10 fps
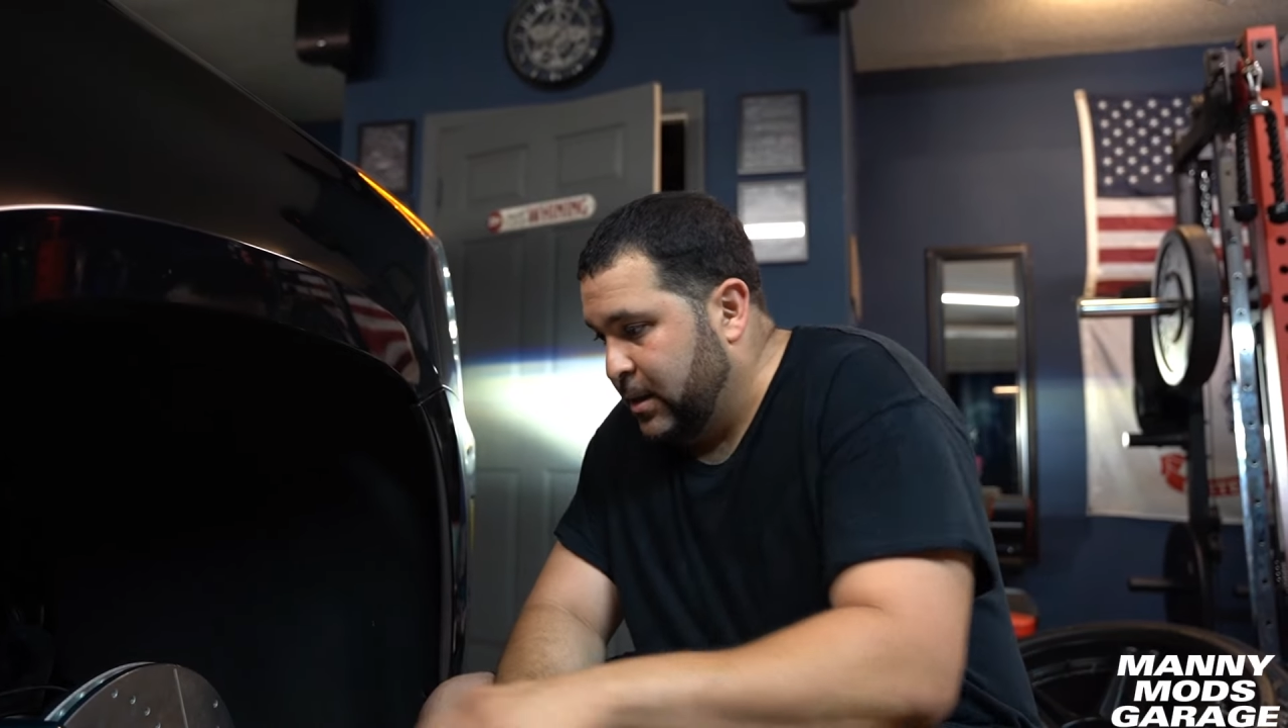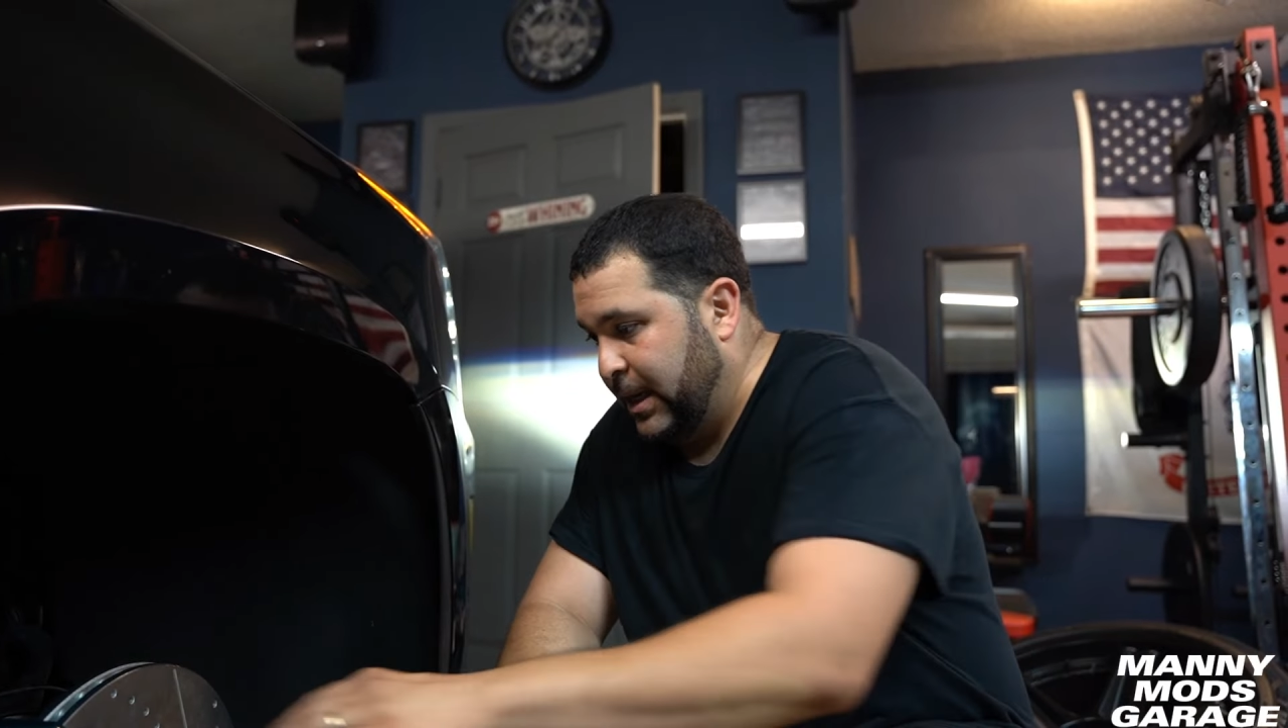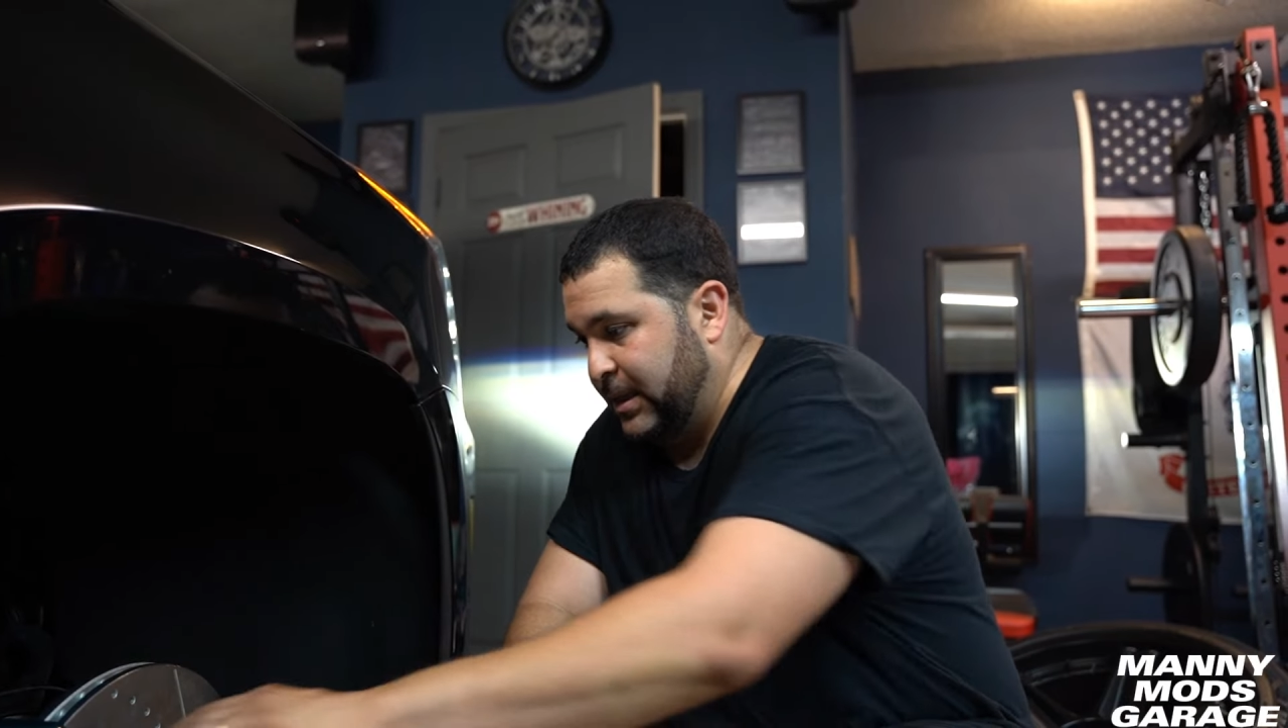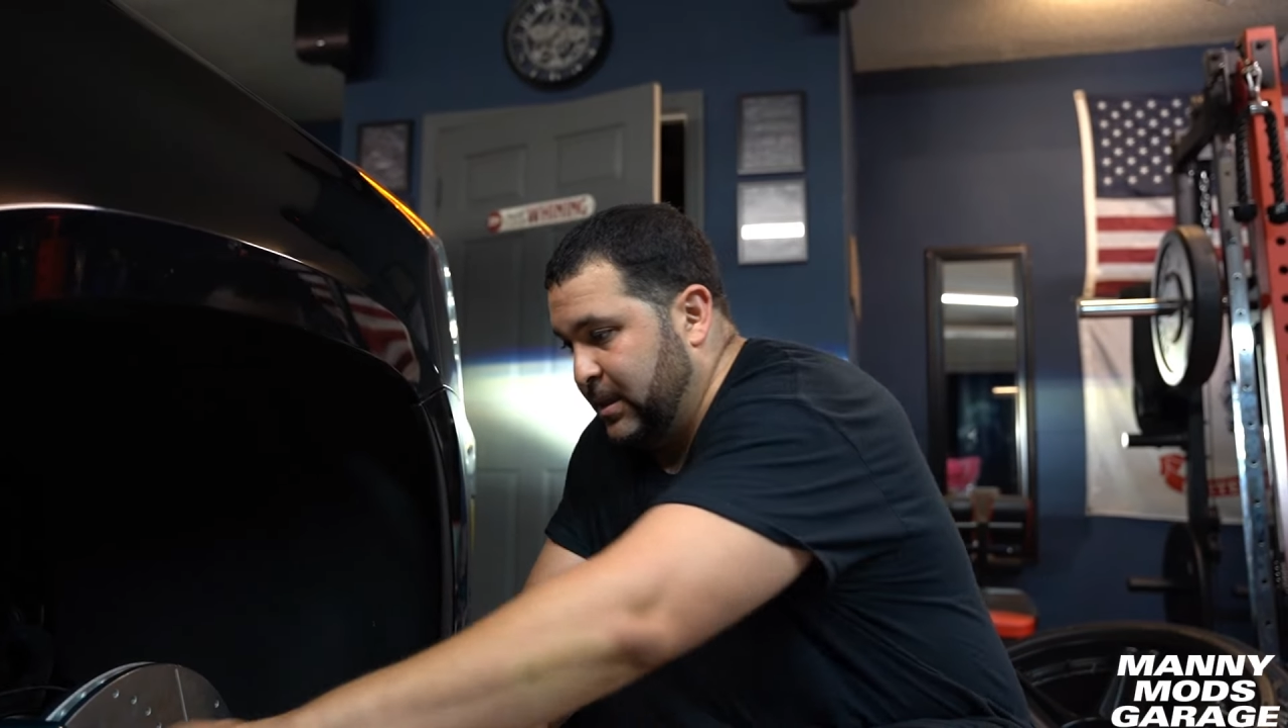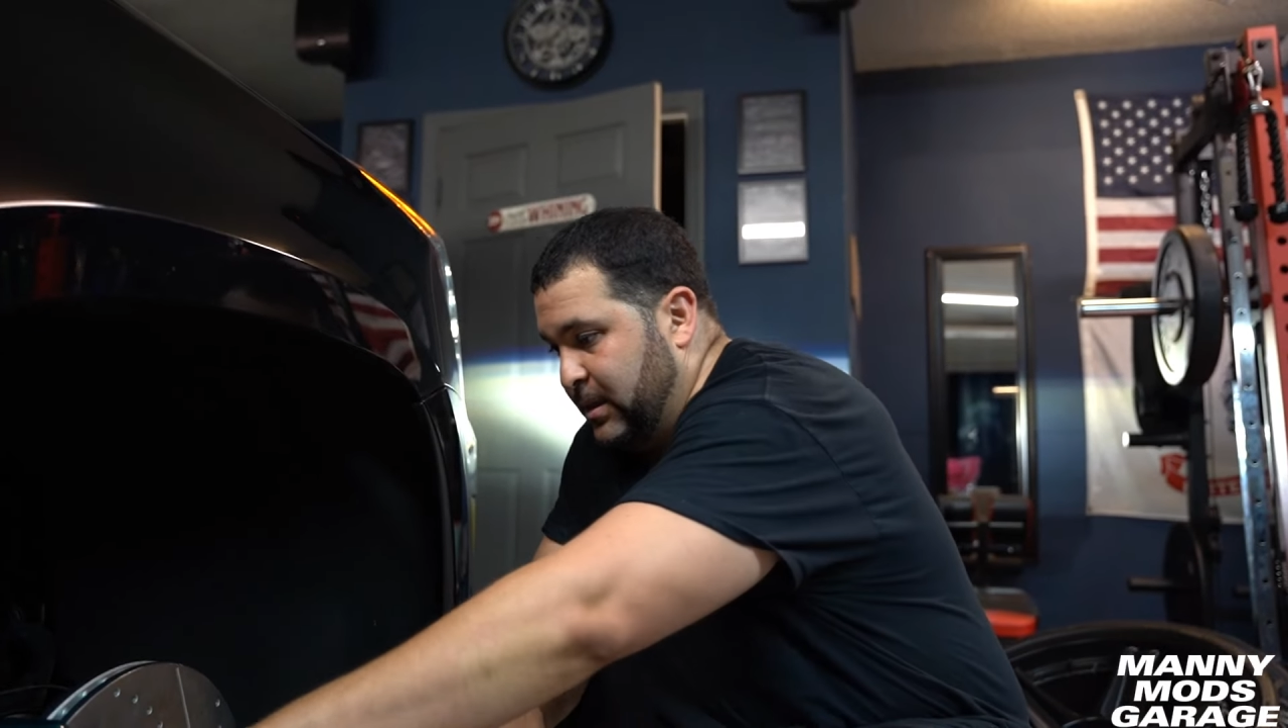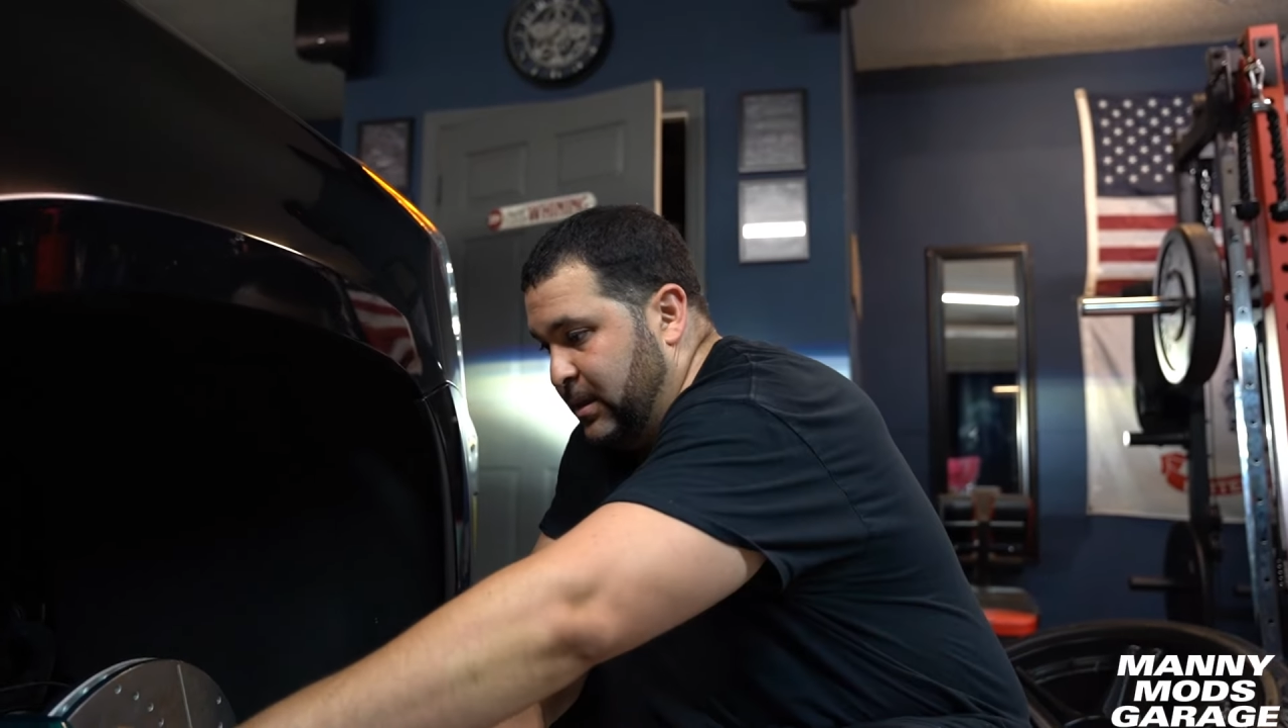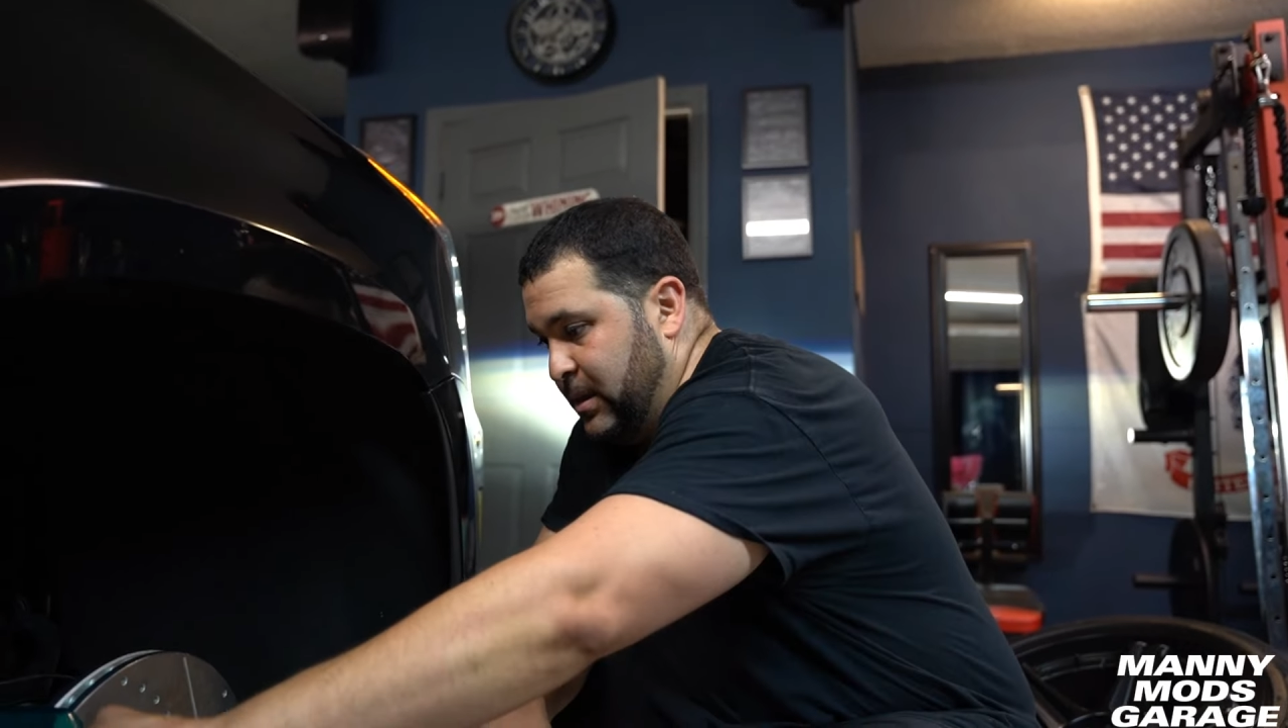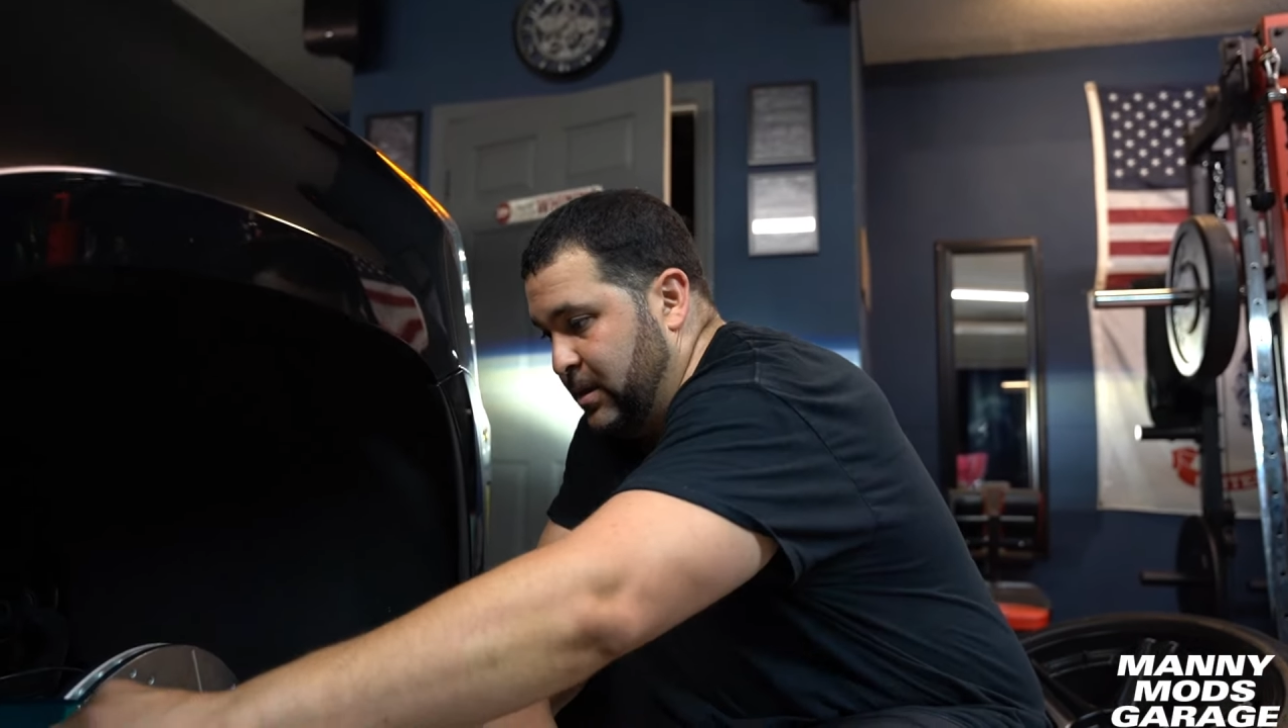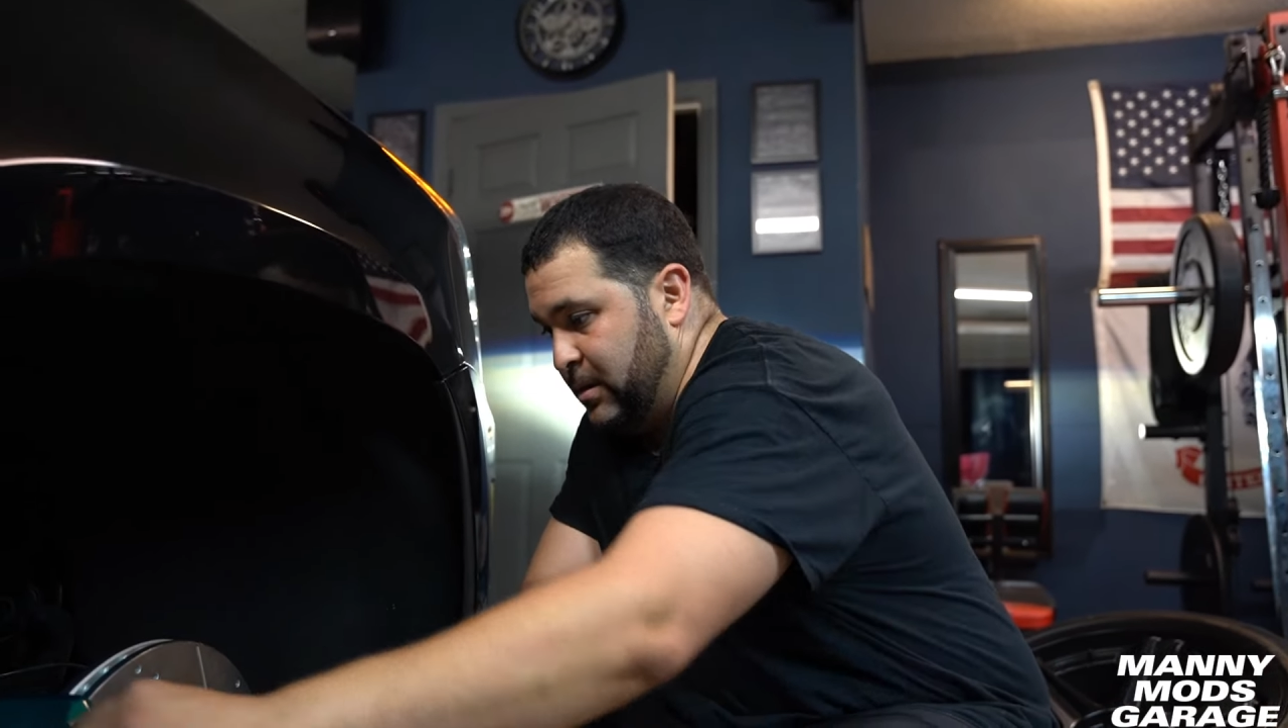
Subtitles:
that's